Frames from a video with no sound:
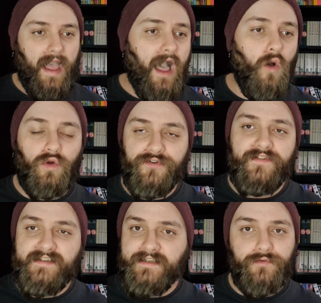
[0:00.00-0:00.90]
how good
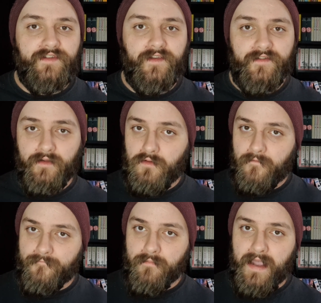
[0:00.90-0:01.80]
this series is
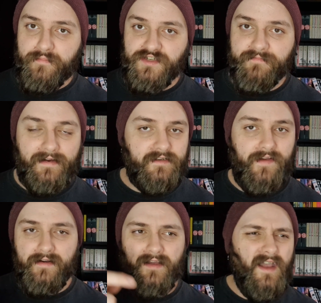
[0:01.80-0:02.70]
from my perspective. And